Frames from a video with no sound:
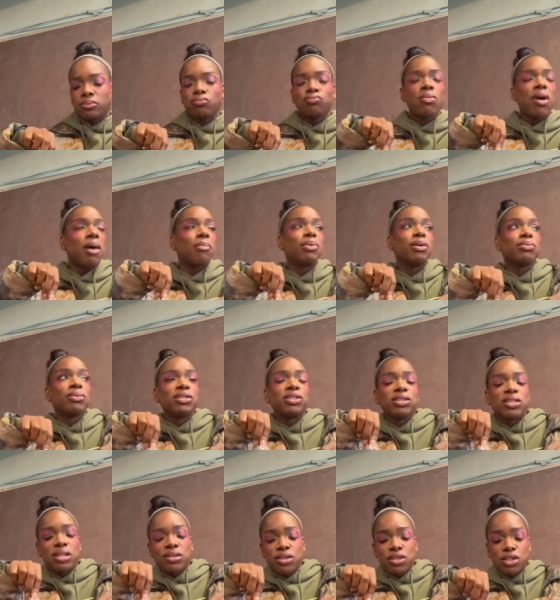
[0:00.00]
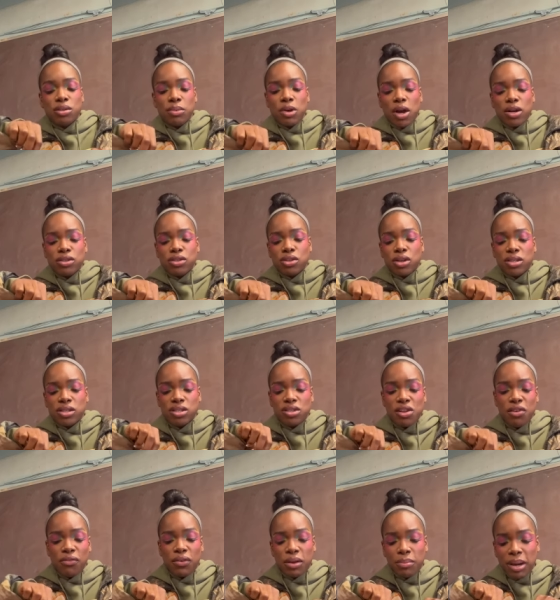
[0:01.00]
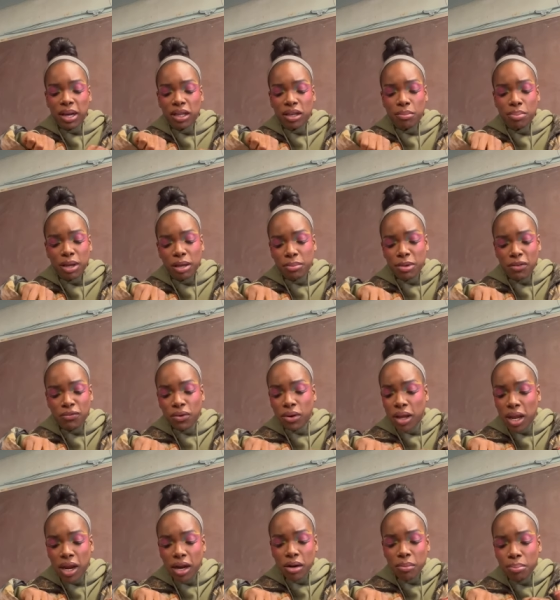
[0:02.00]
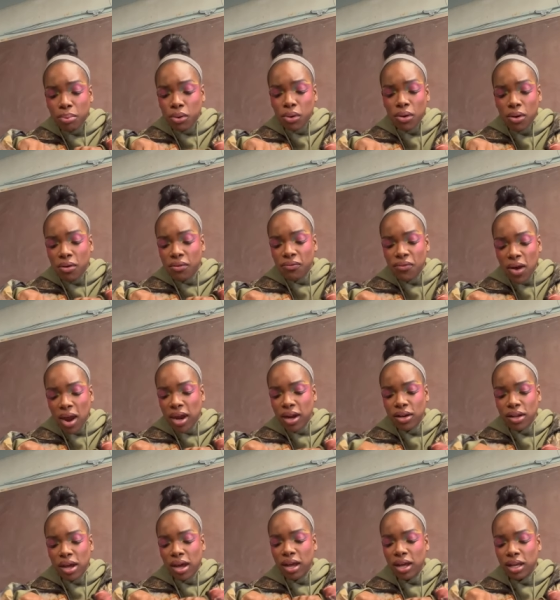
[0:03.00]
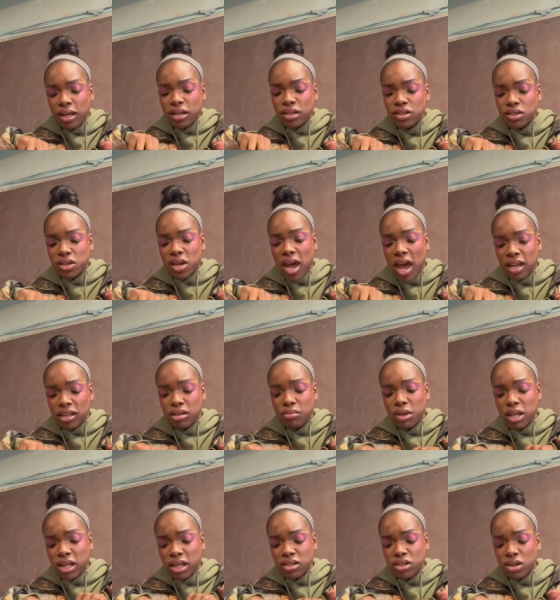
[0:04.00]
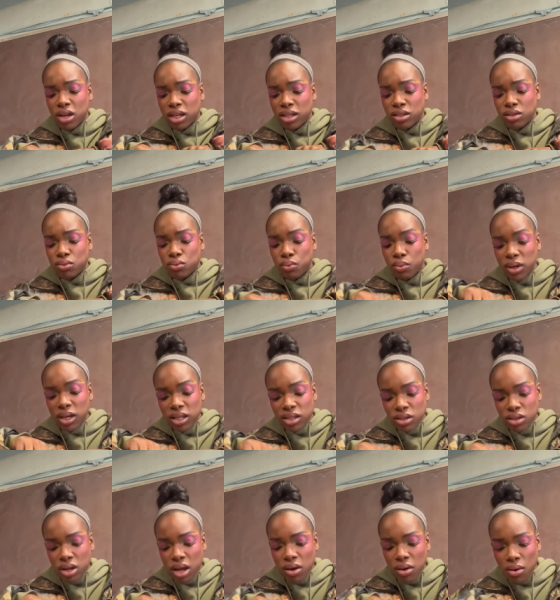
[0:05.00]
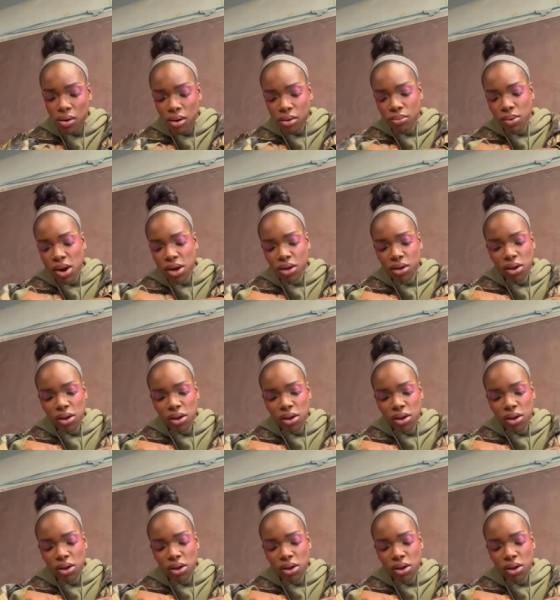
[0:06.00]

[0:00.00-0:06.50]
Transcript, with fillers: I've been reaching out to some garçons to see if anybody can pick me up from the airport on Friday. It's gagging me that today is Wednesday already.